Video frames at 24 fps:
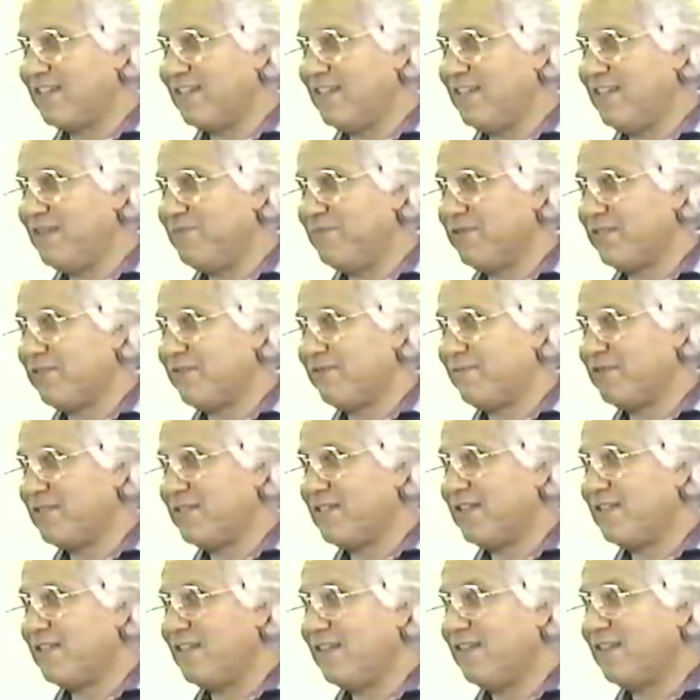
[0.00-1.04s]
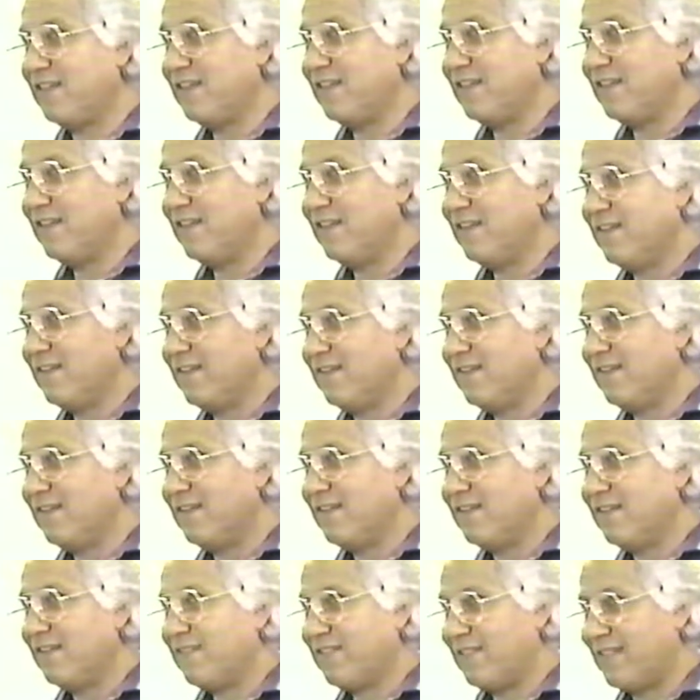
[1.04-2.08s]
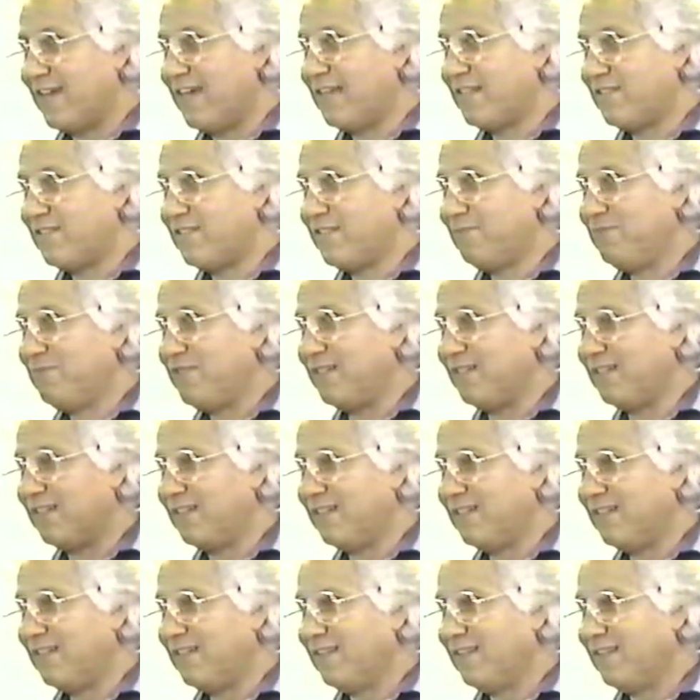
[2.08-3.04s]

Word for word: to keep us from studying that subject.